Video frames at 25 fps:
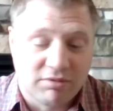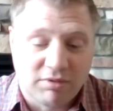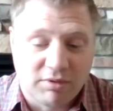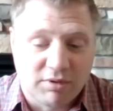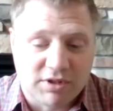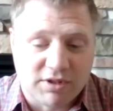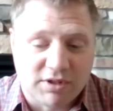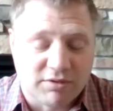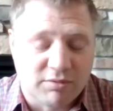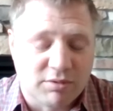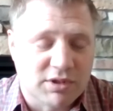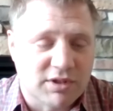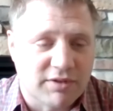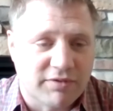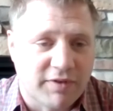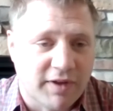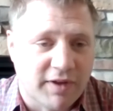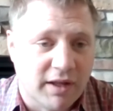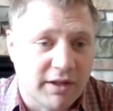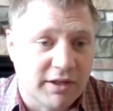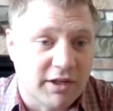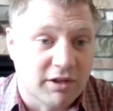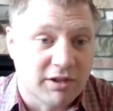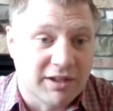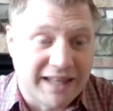was a
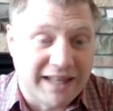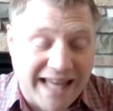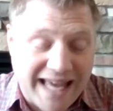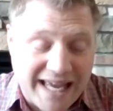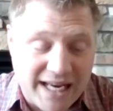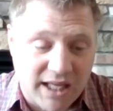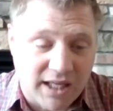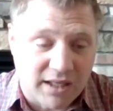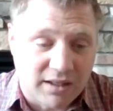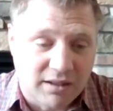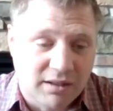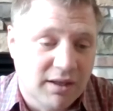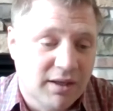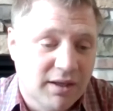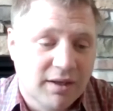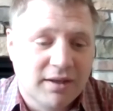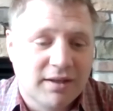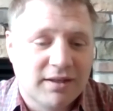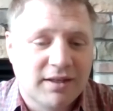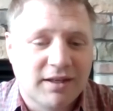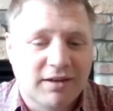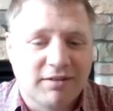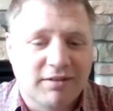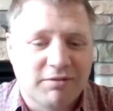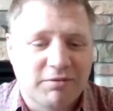failure. Lenin,
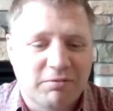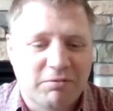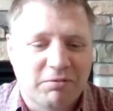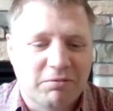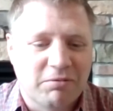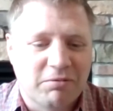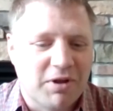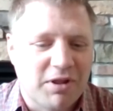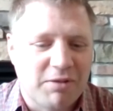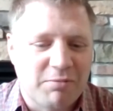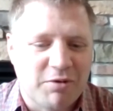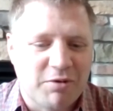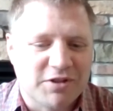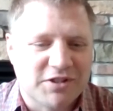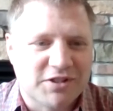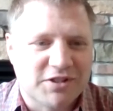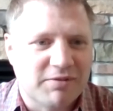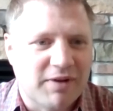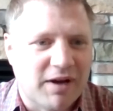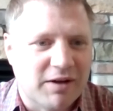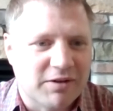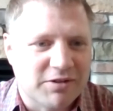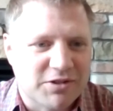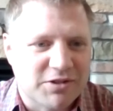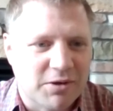one of the most
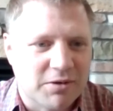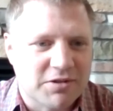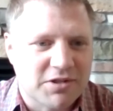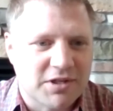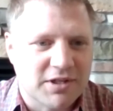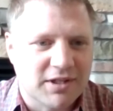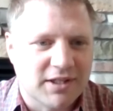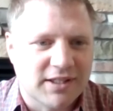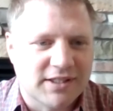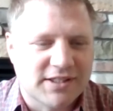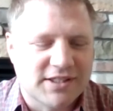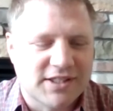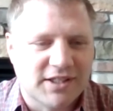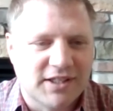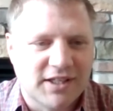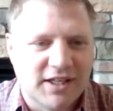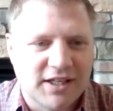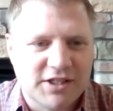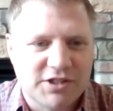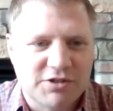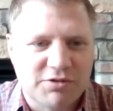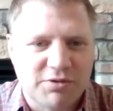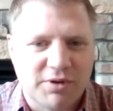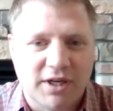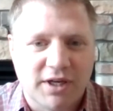devout socialists in
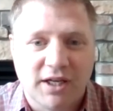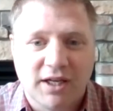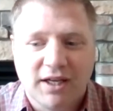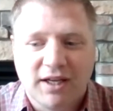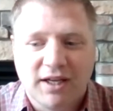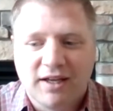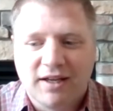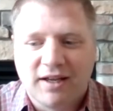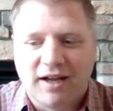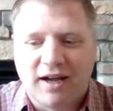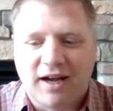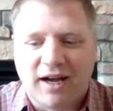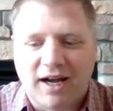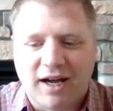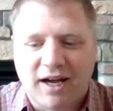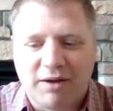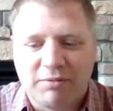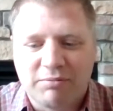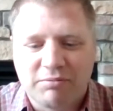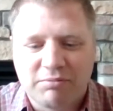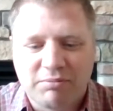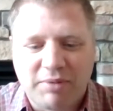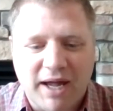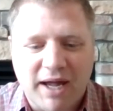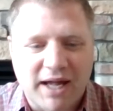history,
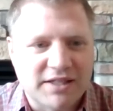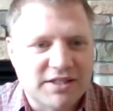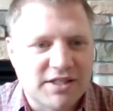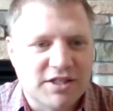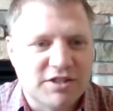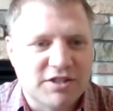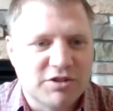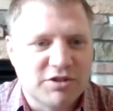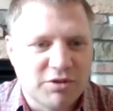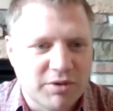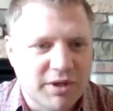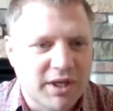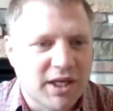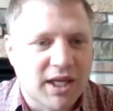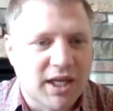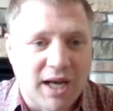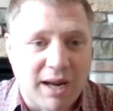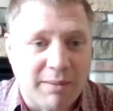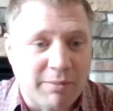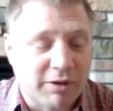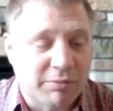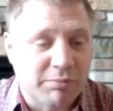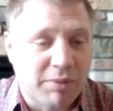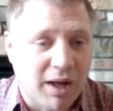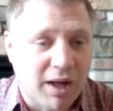passed his new
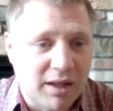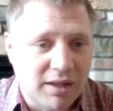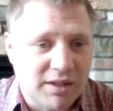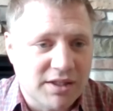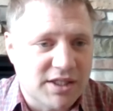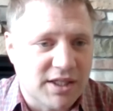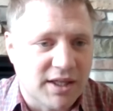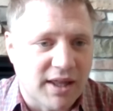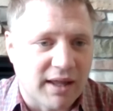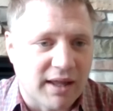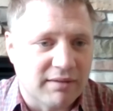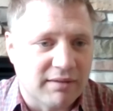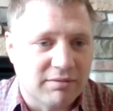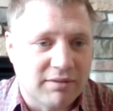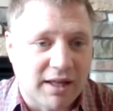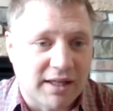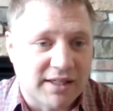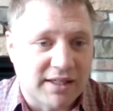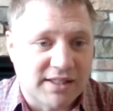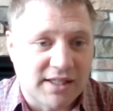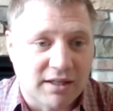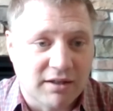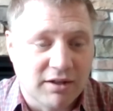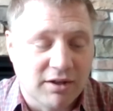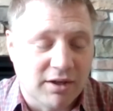economic policy
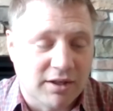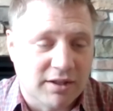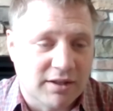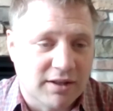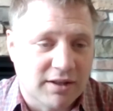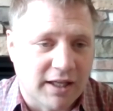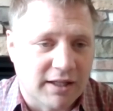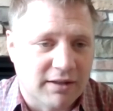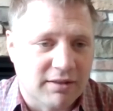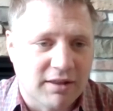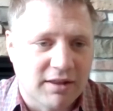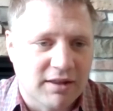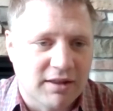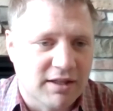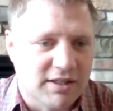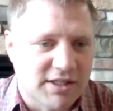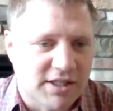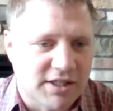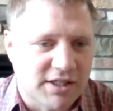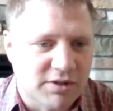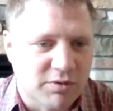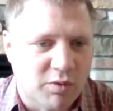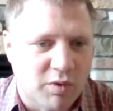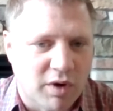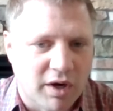that said, look, like this
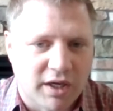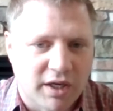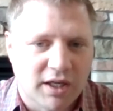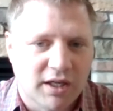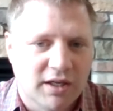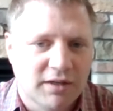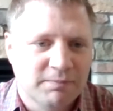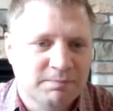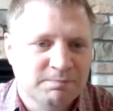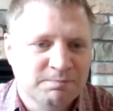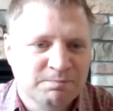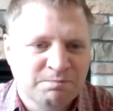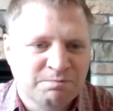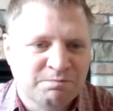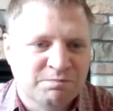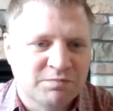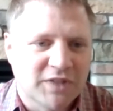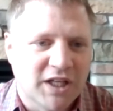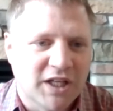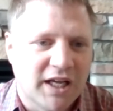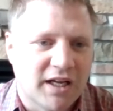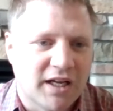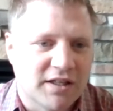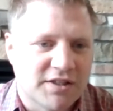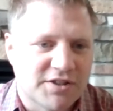isn't working,
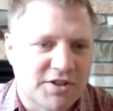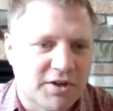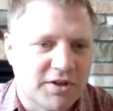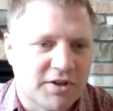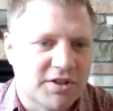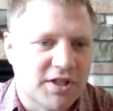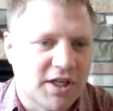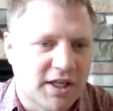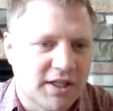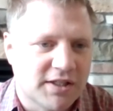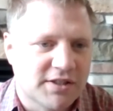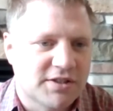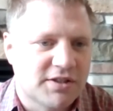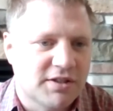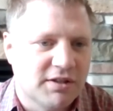and it started to